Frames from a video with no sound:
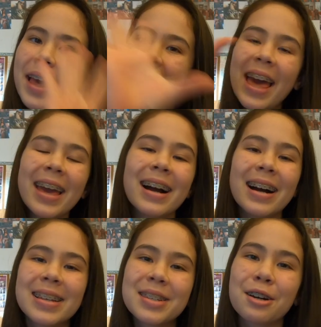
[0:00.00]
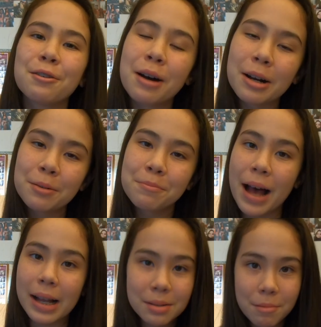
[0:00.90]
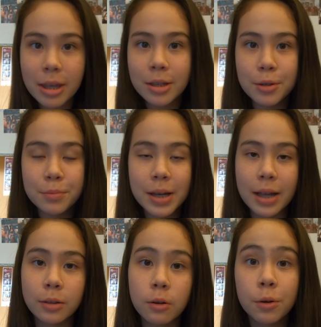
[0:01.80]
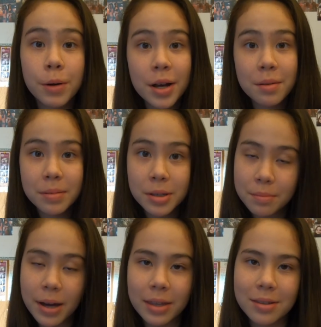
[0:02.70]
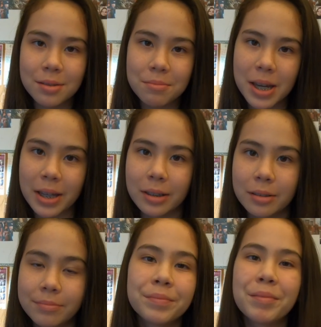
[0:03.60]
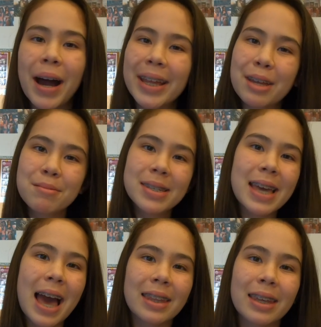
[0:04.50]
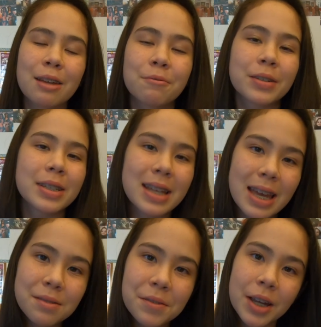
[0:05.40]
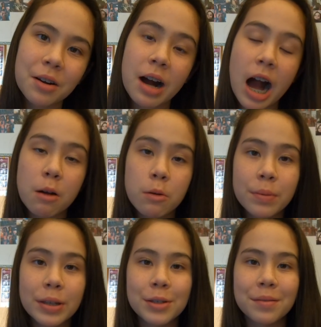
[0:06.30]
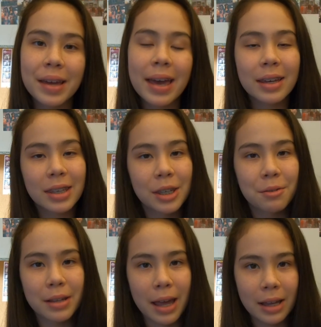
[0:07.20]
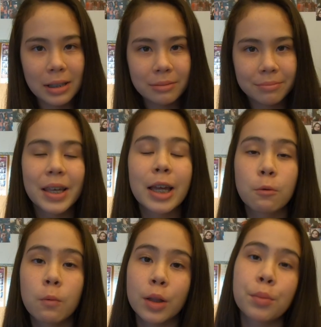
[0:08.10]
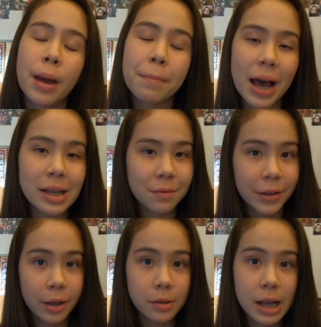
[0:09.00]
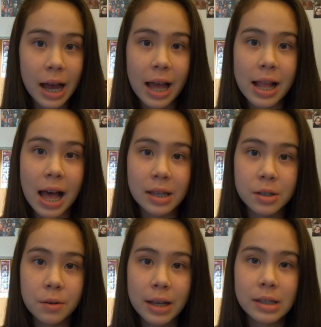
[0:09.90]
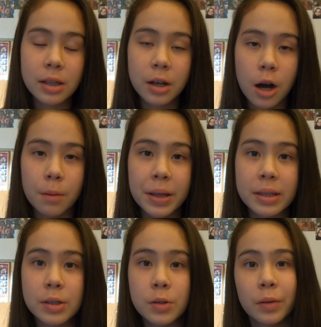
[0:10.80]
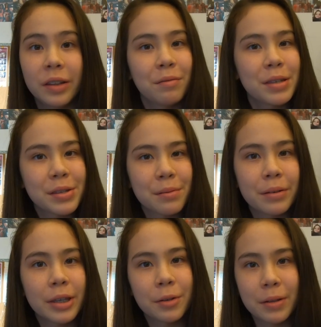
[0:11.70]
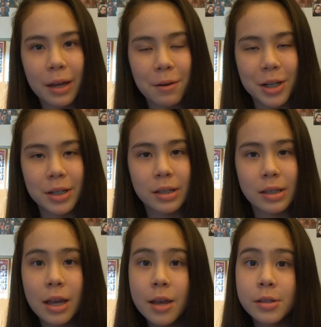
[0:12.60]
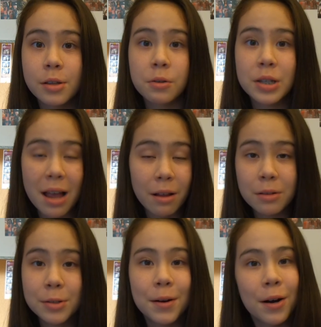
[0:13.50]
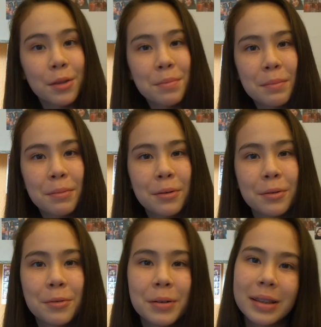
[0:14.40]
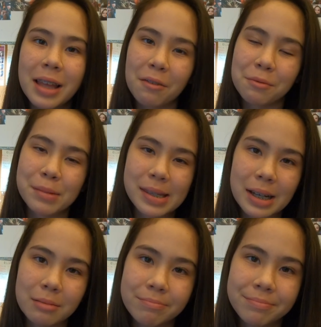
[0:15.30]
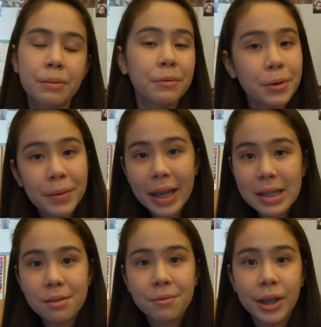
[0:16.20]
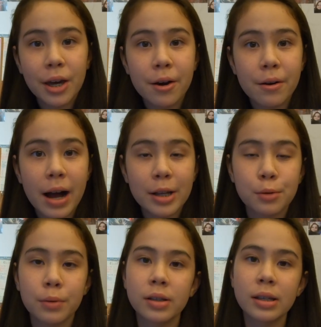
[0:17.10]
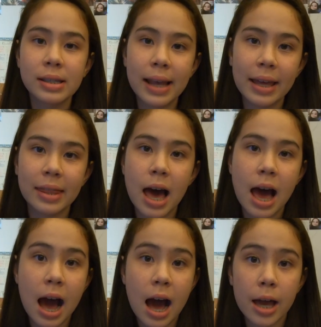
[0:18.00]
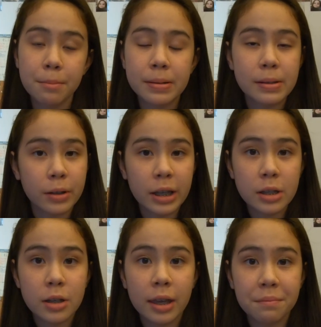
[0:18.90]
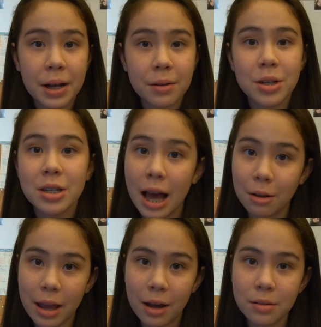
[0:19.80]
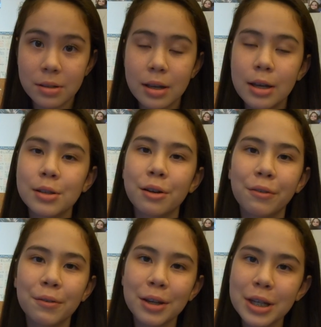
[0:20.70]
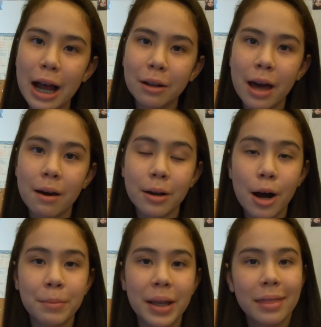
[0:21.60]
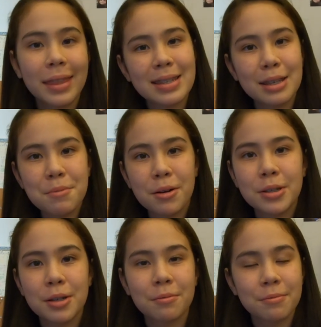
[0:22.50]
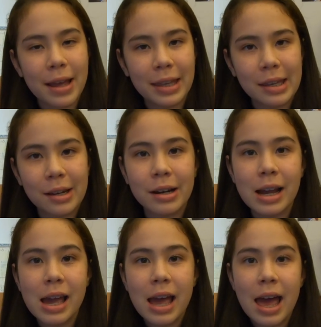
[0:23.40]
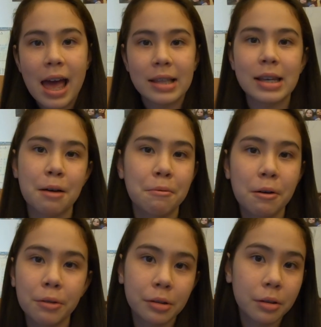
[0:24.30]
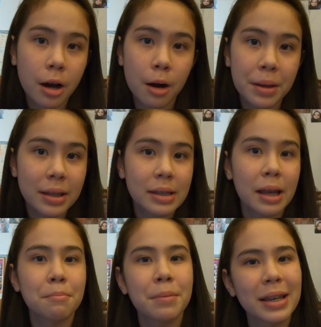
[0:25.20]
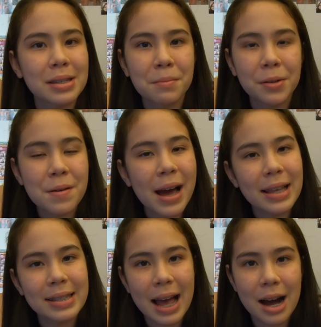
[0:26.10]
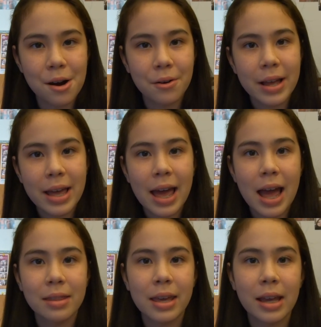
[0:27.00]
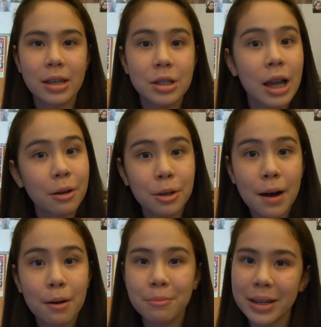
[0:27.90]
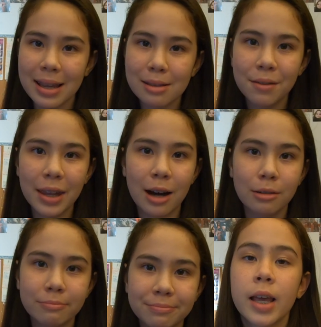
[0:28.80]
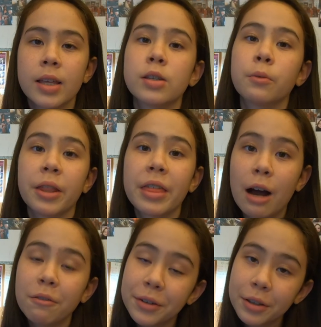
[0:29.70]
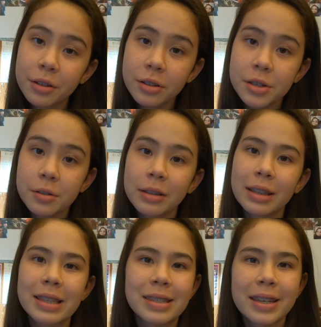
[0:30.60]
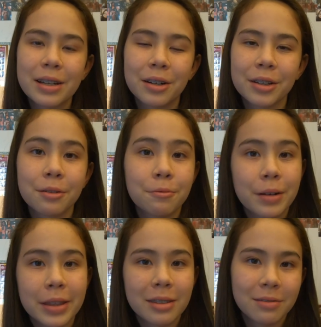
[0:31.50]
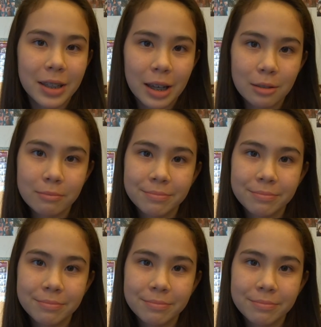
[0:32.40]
Hey guys, welcome back to my YouTube channel, or welcome to my YouTube channel. My name is Cathy, and for today's video, I will be doing a Q&A. In one of my past videos, I had asked you guys in the comments to leave me some Q&A questions, so shout out to all the people who left me some. Before we get into the video, I just wanted to say that I'm starting to give out shout outs, so if you want a shout out, comment this emoji right here, and I will go through the comments and pick some of you guys out, and then shout you out in my next video. So without further ado, let's get on with the video.